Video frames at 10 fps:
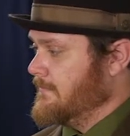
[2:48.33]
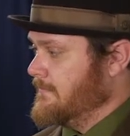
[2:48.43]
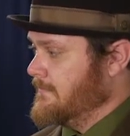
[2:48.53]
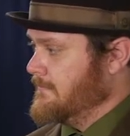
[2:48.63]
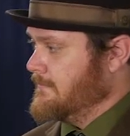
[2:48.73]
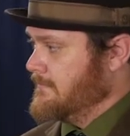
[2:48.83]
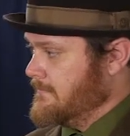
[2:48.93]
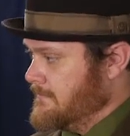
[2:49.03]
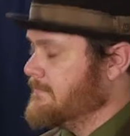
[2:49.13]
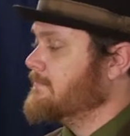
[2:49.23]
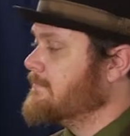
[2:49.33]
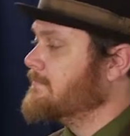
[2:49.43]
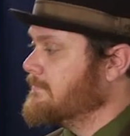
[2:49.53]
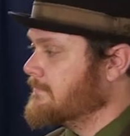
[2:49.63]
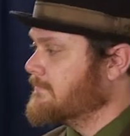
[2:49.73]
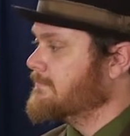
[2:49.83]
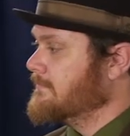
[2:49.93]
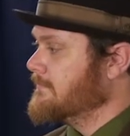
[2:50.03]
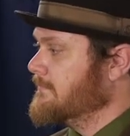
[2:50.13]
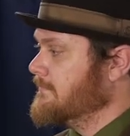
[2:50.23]

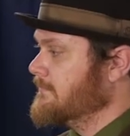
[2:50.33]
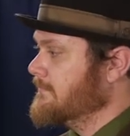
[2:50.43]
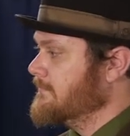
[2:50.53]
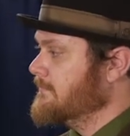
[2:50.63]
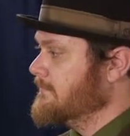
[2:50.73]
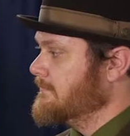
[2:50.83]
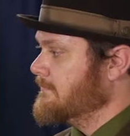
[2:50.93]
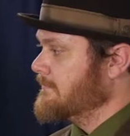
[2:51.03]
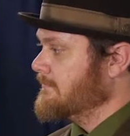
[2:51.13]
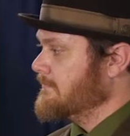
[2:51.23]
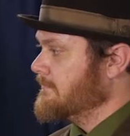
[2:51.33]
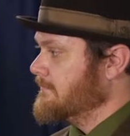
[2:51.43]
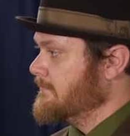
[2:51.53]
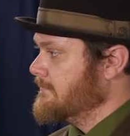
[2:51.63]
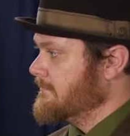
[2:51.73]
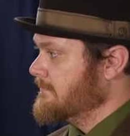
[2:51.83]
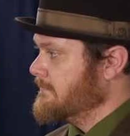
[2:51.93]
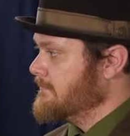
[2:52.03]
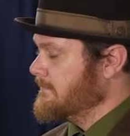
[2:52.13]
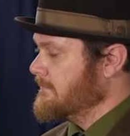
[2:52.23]

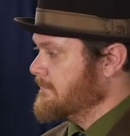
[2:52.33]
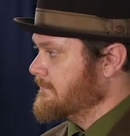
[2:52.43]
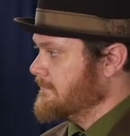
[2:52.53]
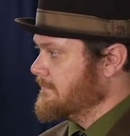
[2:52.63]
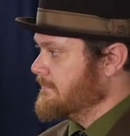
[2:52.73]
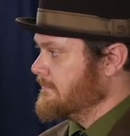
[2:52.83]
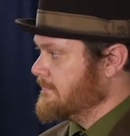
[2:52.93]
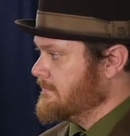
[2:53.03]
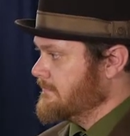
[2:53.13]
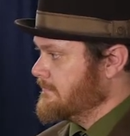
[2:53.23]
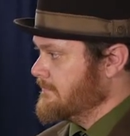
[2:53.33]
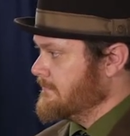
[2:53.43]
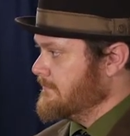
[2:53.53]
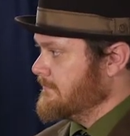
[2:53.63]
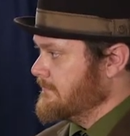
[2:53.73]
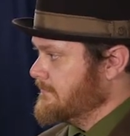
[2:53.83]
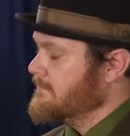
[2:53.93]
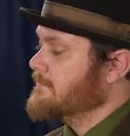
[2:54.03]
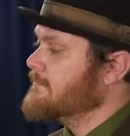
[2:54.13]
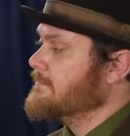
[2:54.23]

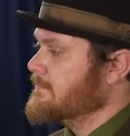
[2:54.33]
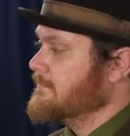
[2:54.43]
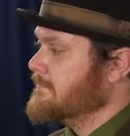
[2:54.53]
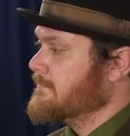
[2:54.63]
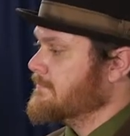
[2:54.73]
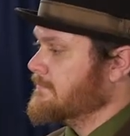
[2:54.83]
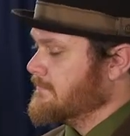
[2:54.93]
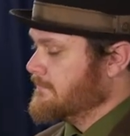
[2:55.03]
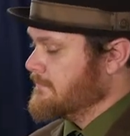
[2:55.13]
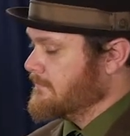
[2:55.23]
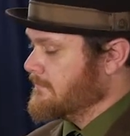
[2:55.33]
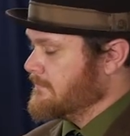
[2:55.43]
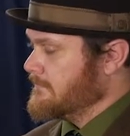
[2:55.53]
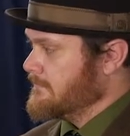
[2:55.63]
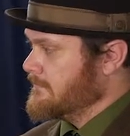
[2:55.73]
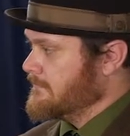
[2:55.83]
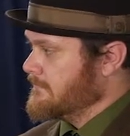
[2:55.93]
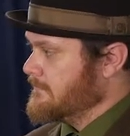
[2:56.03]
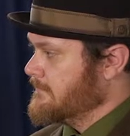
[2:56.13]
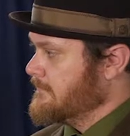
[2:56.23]
(not speaking)